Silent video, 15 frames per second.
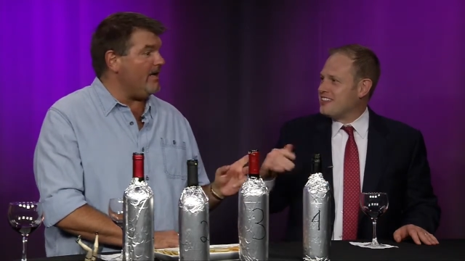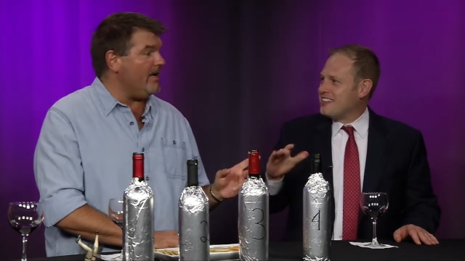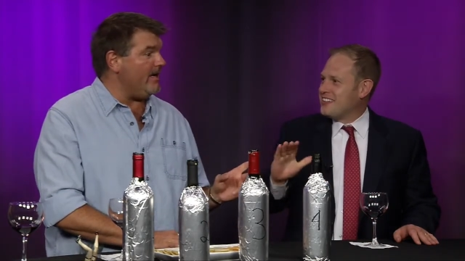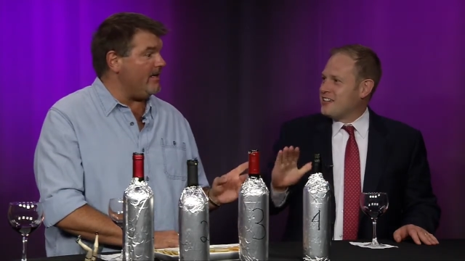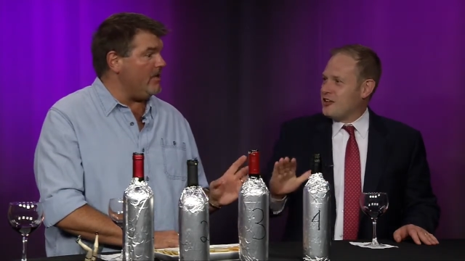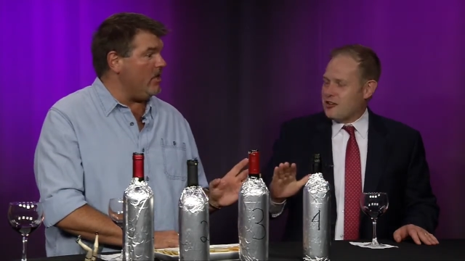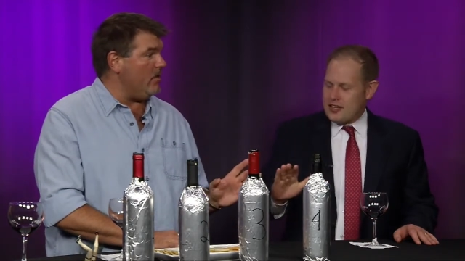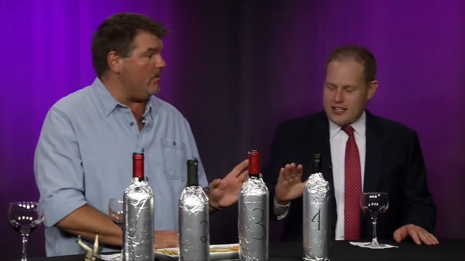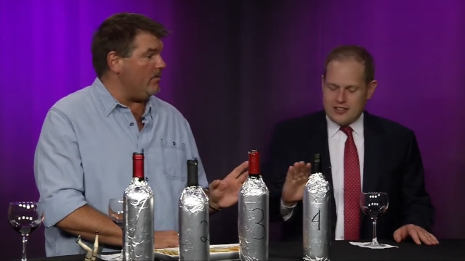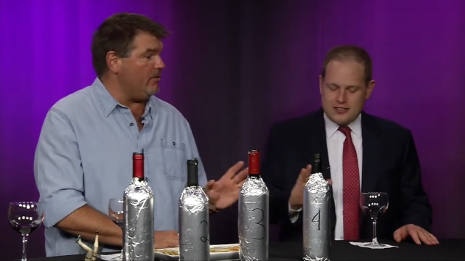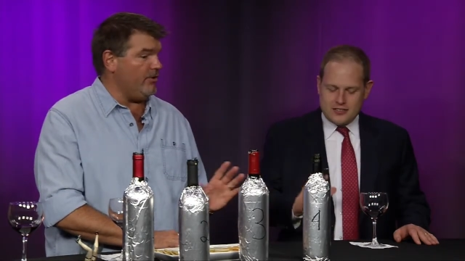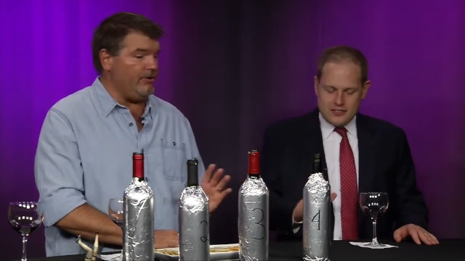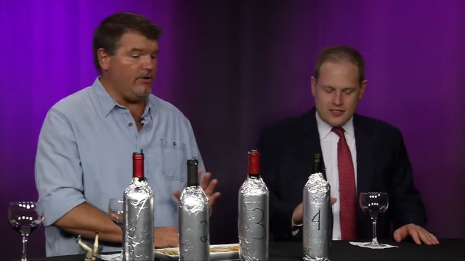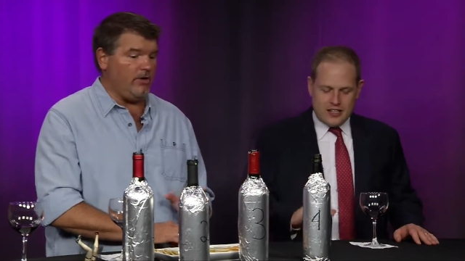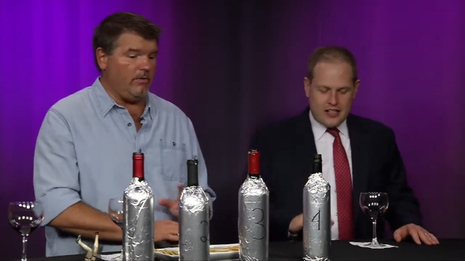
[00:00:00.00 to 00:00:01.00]
Speaker 1: yet. No, okay. no,
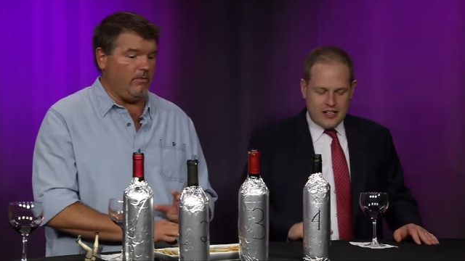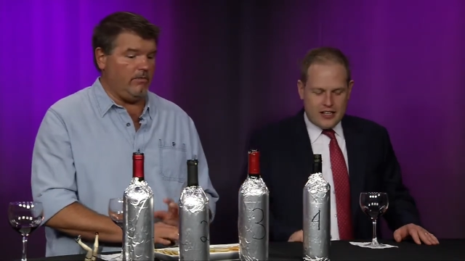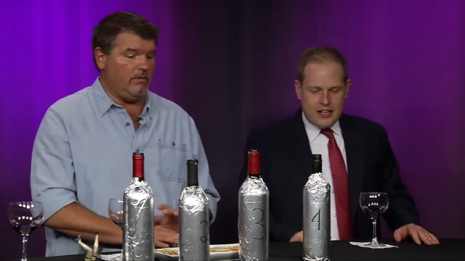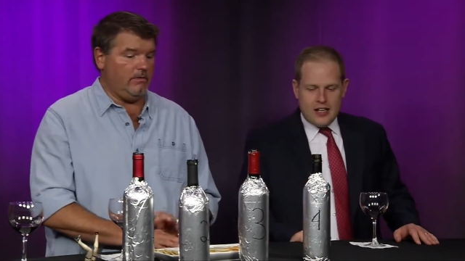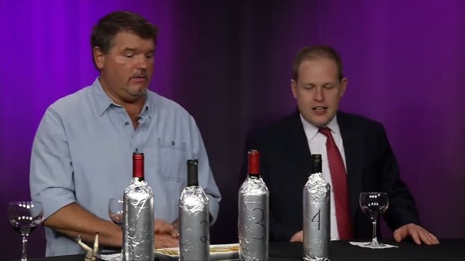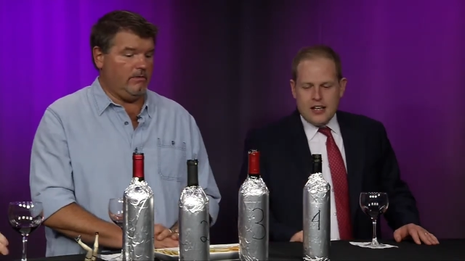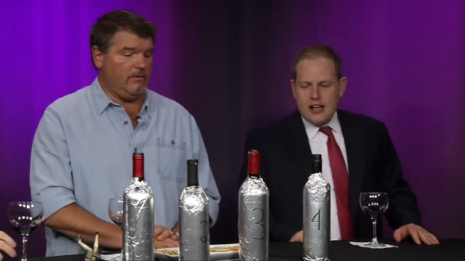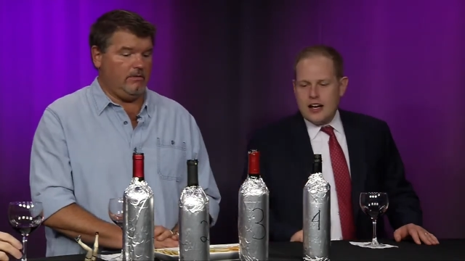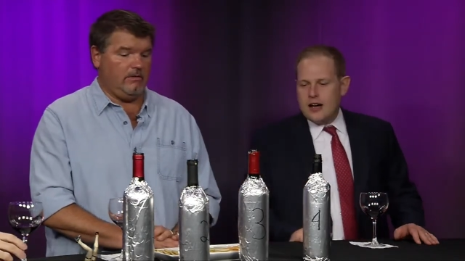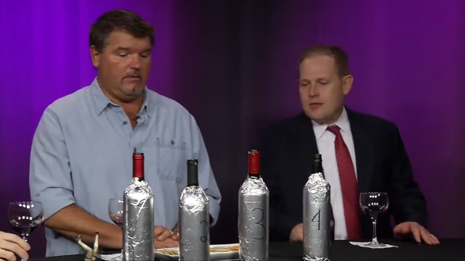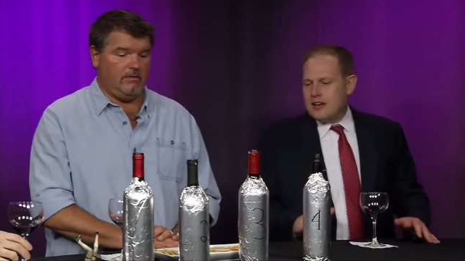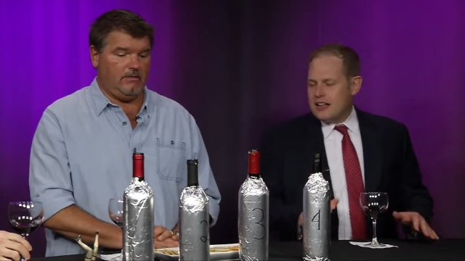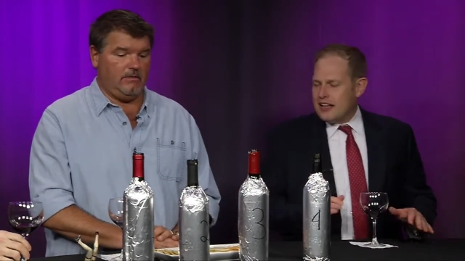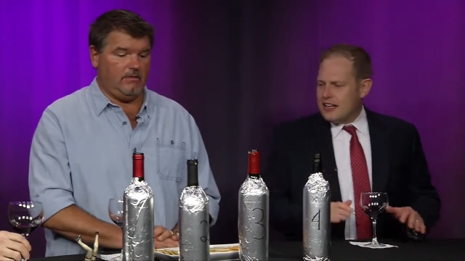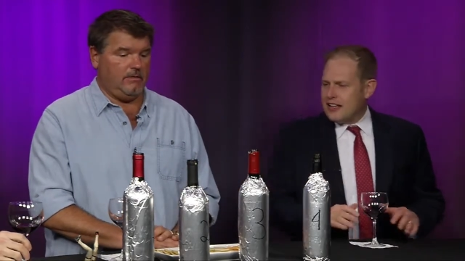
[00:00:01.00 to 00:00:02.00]
you okay. don't. Um, I
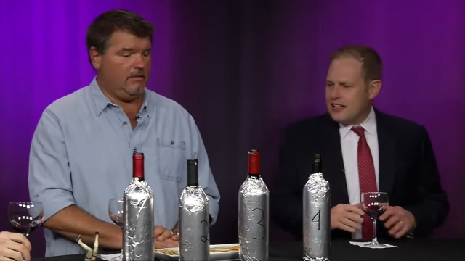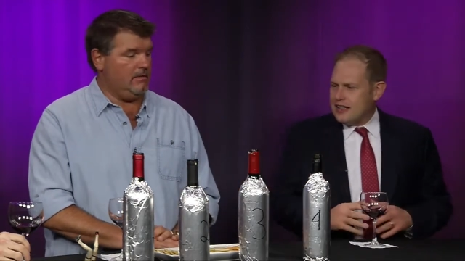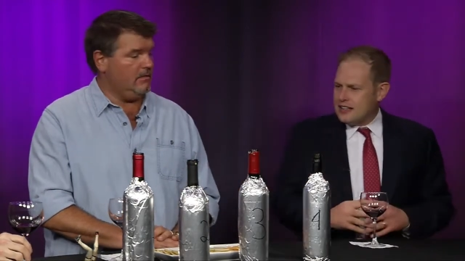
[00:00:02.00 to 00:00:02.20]
like it.